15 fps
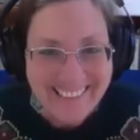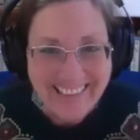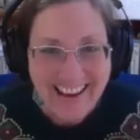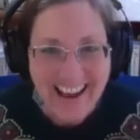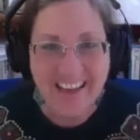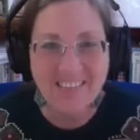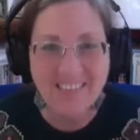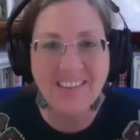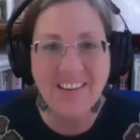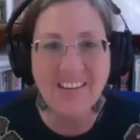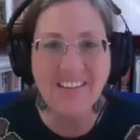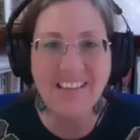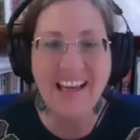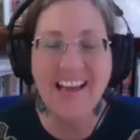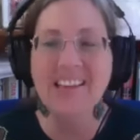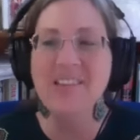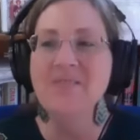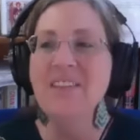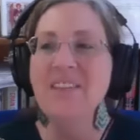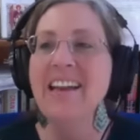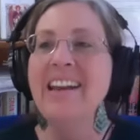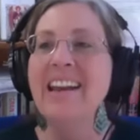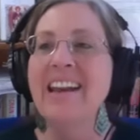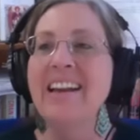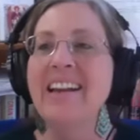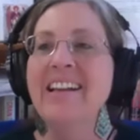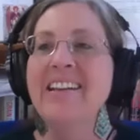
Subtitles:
I'm so glad you made it.